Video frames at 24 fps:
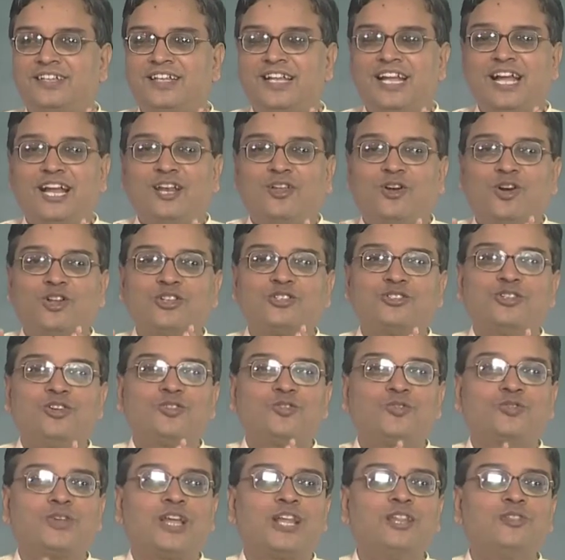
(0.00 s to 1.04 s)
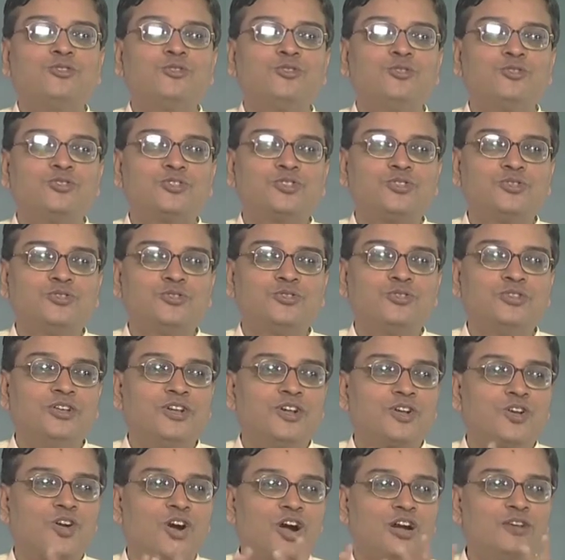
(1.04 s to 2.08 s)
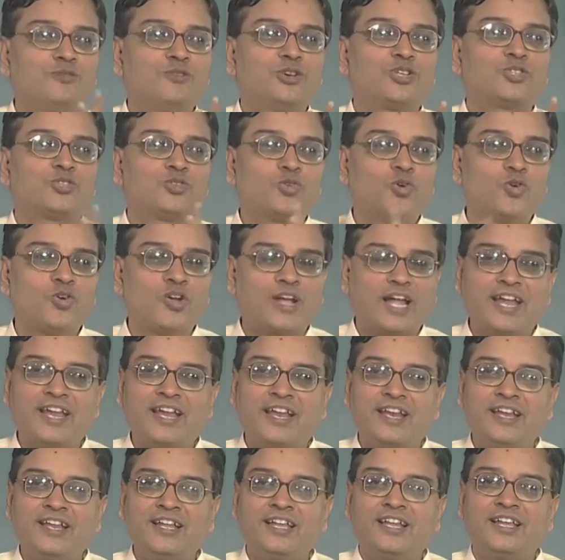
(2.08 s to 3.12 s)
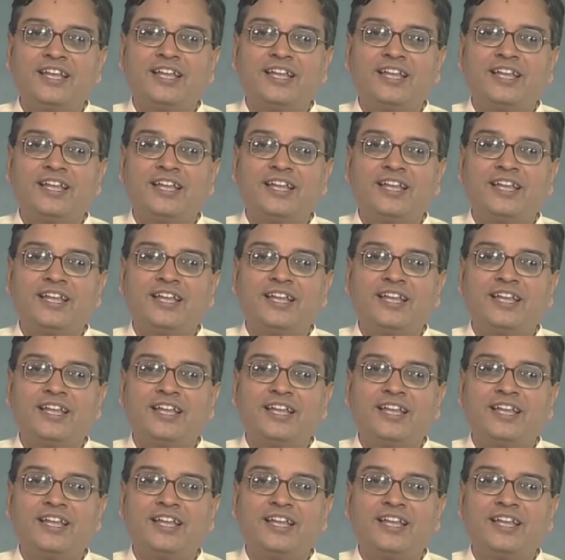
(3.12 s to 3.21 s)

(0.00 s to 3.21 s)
And also to enthuse you, God was so kind,